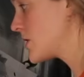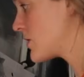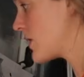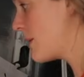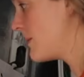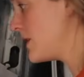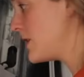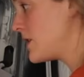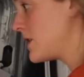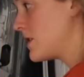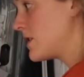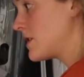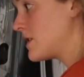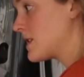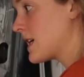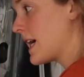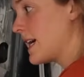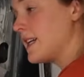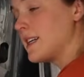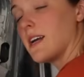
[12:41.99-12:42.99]
So I'm gonna
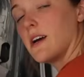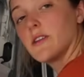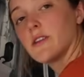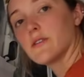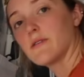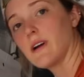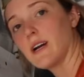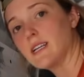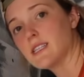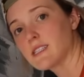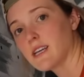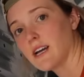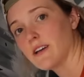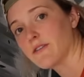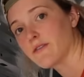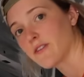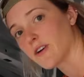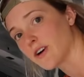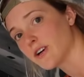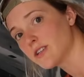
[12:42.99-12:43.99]
tighten down the right
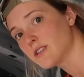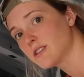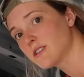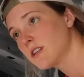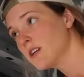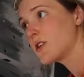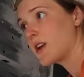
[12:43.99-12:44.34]
side first